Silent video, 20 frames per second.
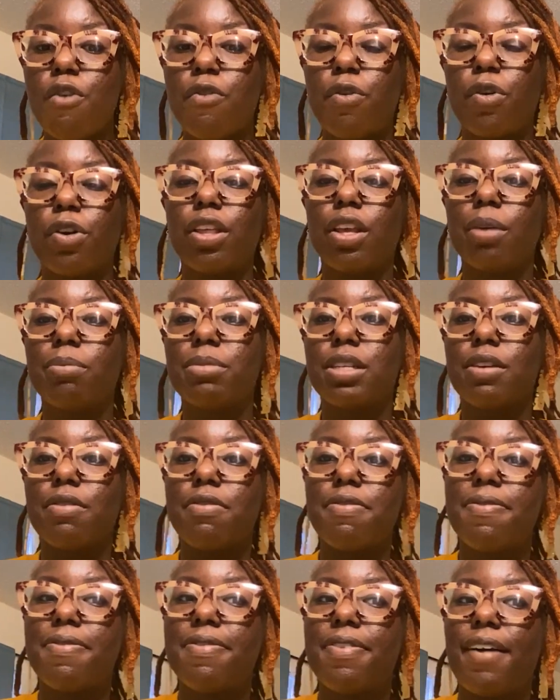for them to
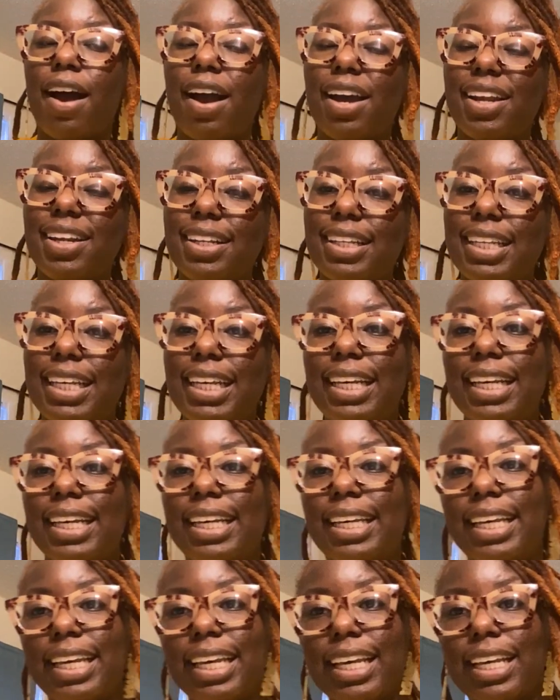finally
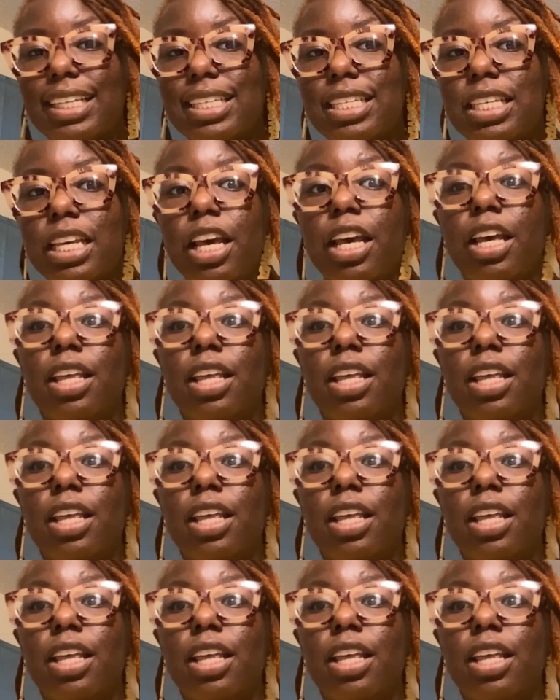get